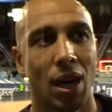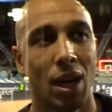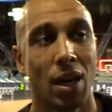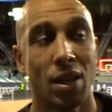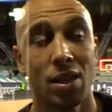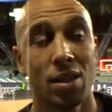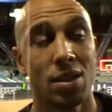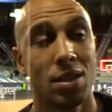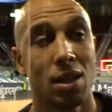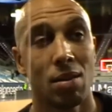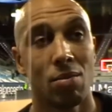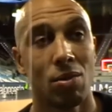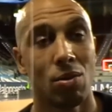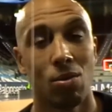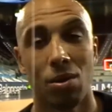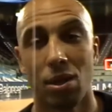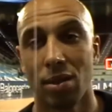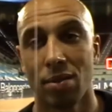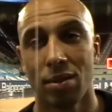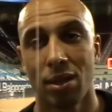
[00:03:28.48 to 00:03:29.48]
he's number
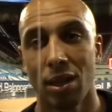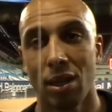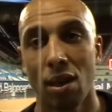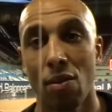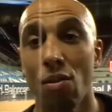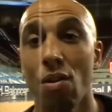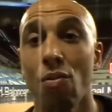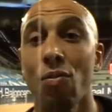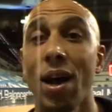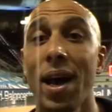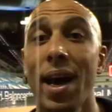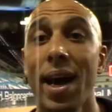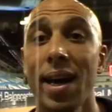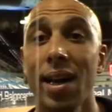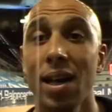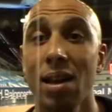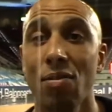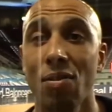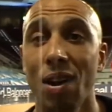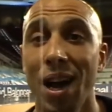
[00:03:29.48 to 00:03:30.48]
one. And if I
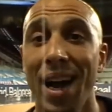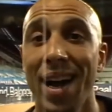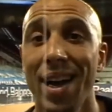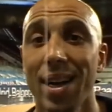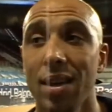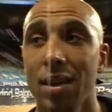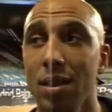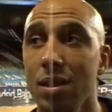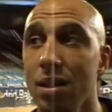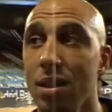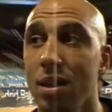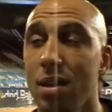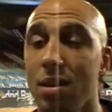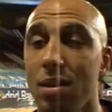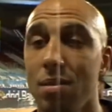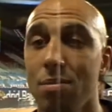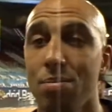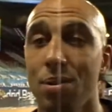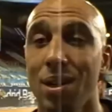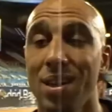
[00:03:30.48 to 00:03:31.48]
had
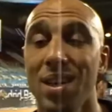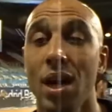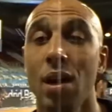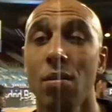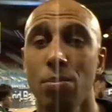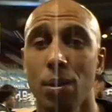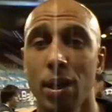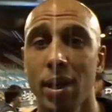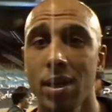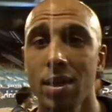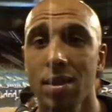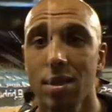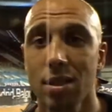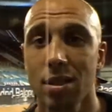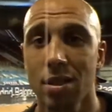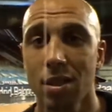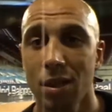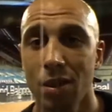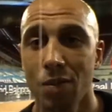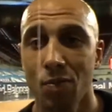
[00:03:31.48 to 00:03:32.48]
young players,
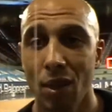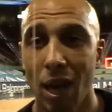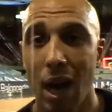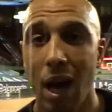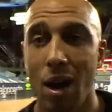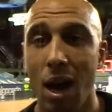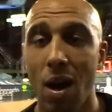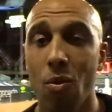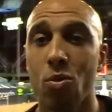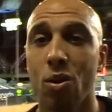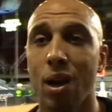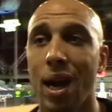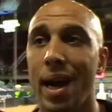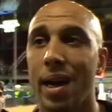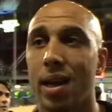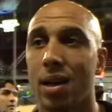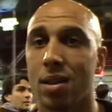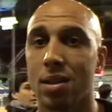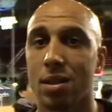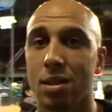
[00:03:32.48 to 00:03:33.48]
I would
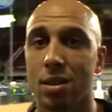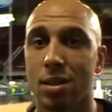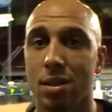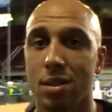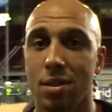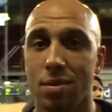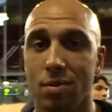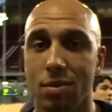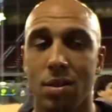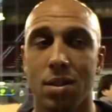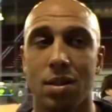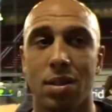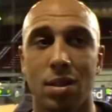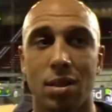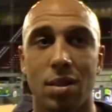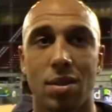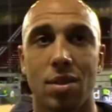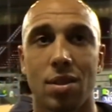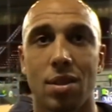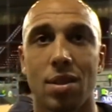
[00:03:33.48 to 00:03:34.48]
like
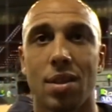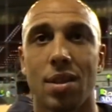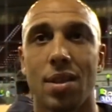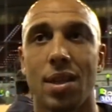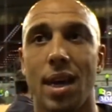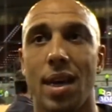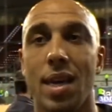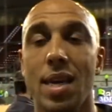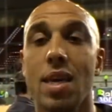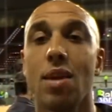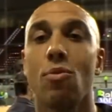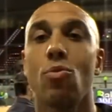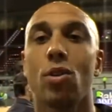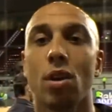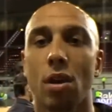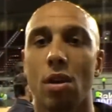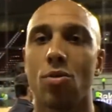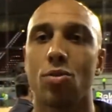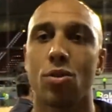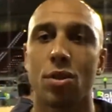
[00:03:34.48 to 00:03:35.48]
that he
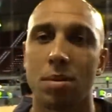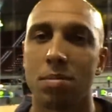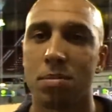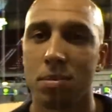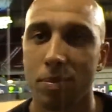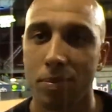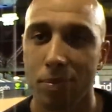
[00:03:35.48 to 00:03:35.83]
would coach them.